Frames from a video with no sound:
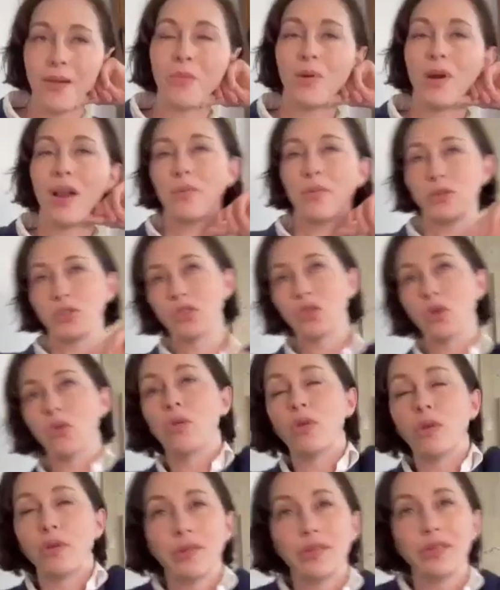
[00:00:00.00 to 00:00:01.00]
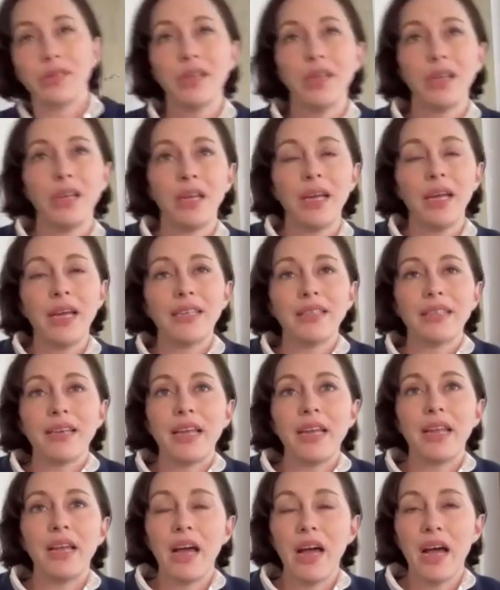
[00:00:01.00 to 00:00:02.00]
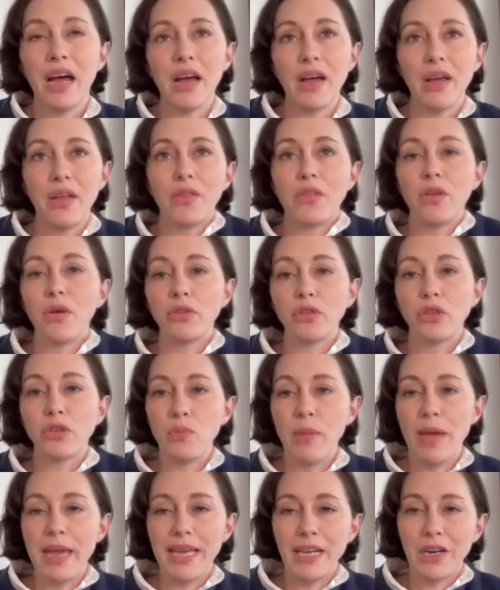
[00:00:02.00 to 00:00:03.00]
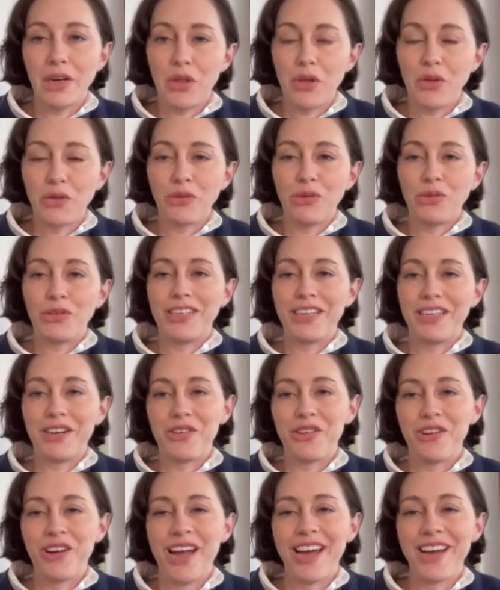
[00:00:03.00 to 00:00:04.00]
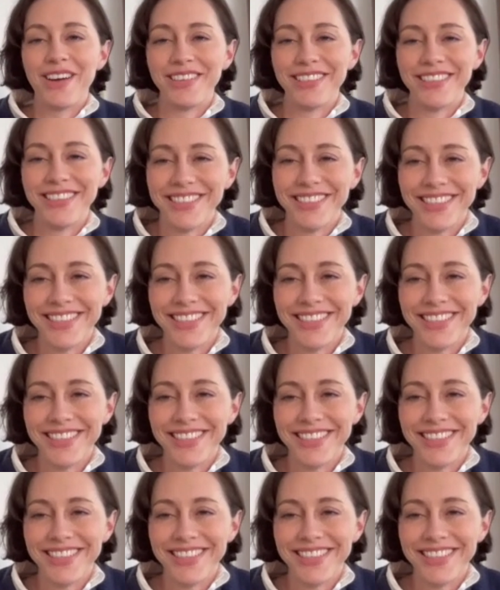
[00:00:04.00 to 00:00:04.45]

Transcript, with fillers: what I was told is that uh, those who make it are those who stick around.